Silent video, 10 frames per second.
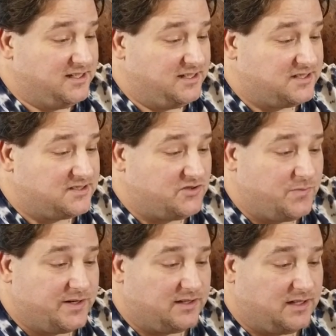it's
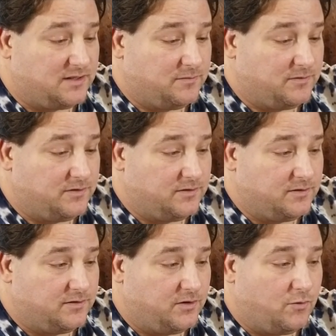stupid to let them
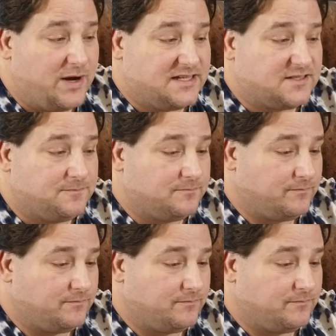go to waste.